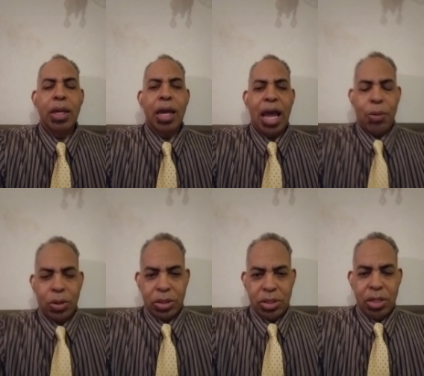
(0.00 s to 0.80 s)
I will
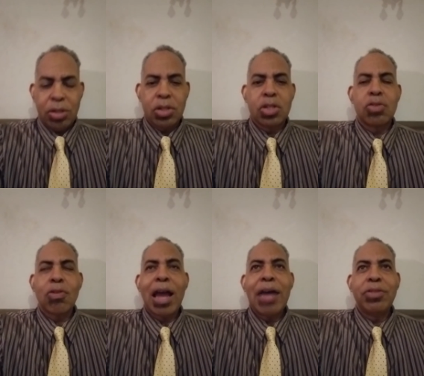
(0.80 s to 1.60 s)
continue to
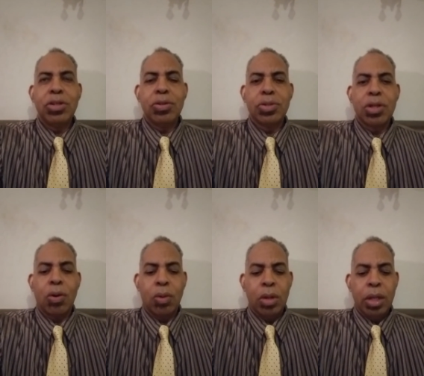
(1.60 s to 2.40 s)
strive to do
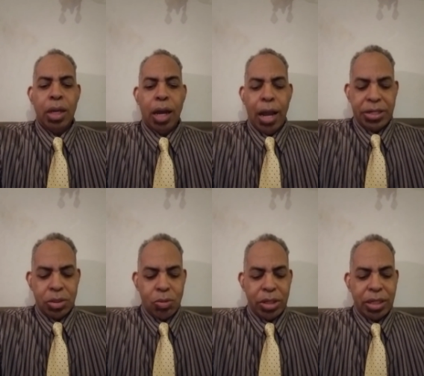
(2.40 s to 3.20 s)
so. Uh, I
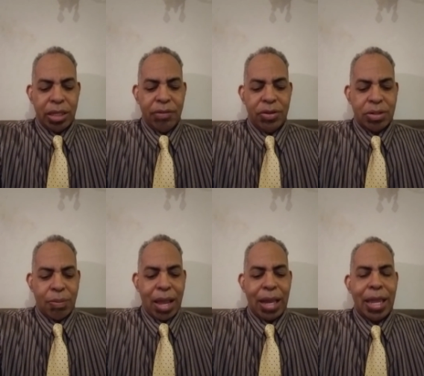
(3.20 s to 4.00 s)
just wanted to give you some
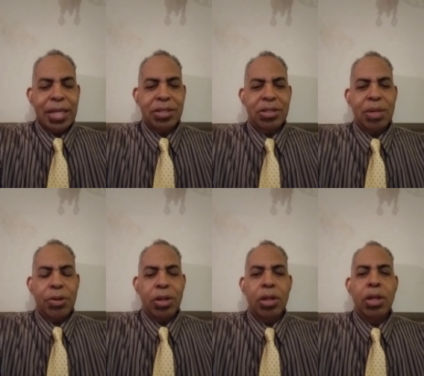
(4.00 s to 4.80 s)
highlights of some of
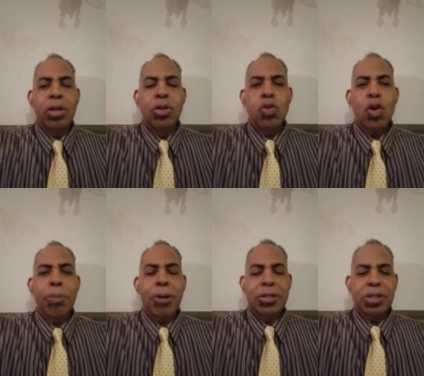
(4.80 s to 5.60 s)
the newer
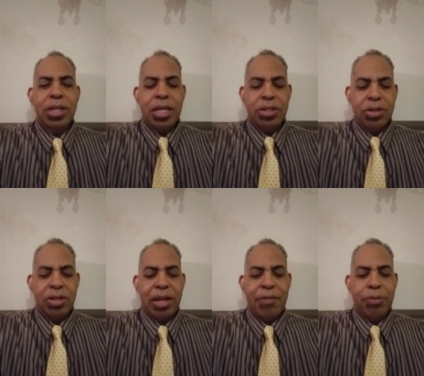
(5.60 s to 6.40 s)
presentations
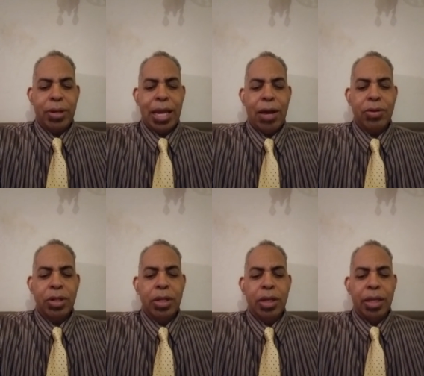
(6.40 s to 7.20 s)
that I put out
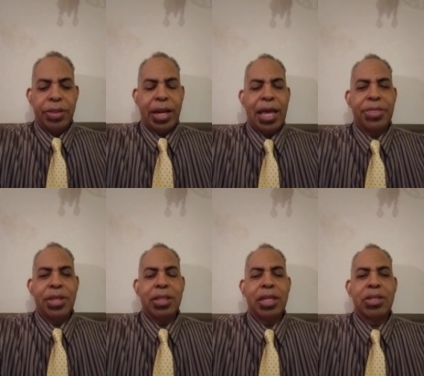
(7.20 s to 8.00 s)
that I
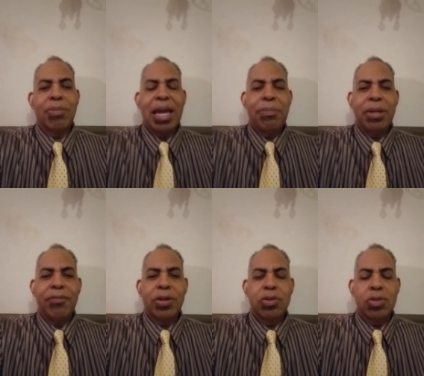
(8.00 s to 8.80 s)
think that might be
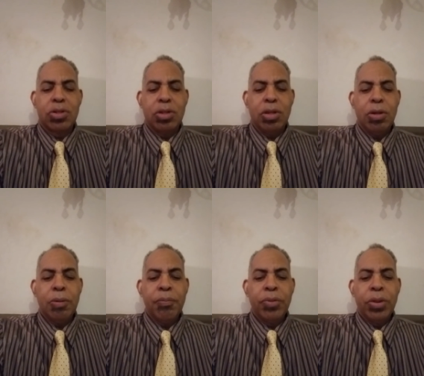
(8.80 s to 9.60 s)
of interest to
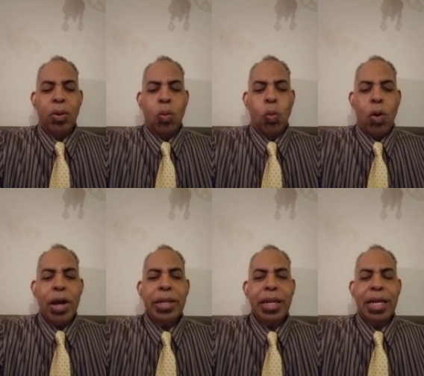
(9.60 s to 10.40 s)
you.
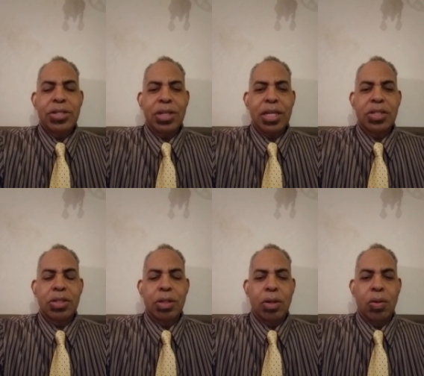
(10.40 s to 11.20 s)
One that I just,